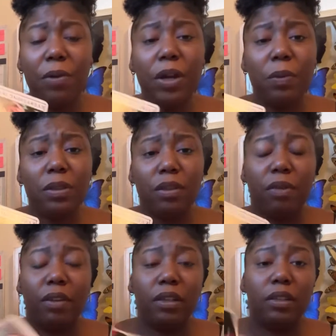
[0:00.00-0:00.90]
it was in
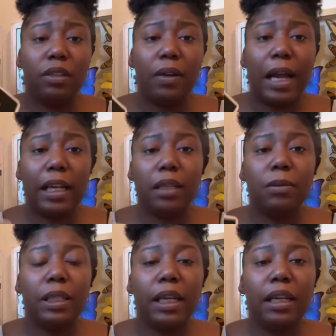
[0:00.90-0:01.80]
reverse. So I am
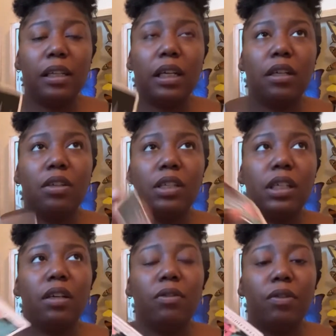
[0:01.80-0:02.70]
taking the
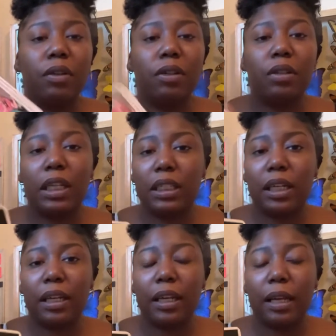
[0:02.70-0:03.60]
energy of reverse. So I just
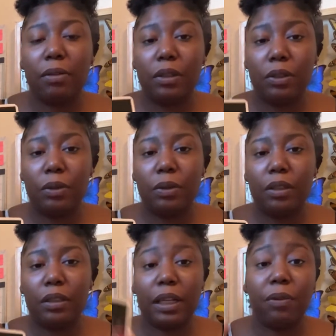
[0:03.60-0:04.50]
had to count the
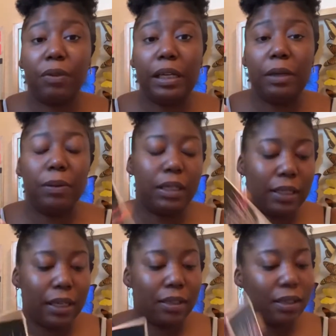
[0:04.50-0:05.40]
swords and read what it
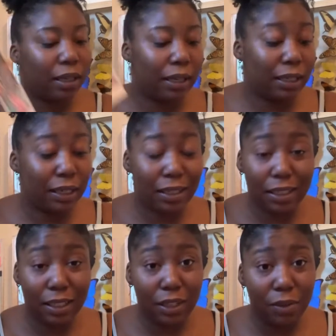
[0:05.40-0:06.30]
says. Because like I said, this
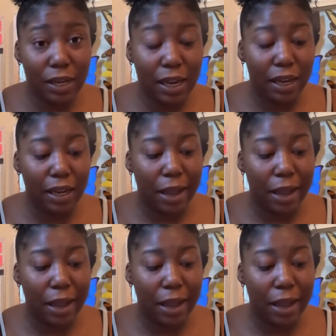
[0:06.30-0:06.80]
is a new deck.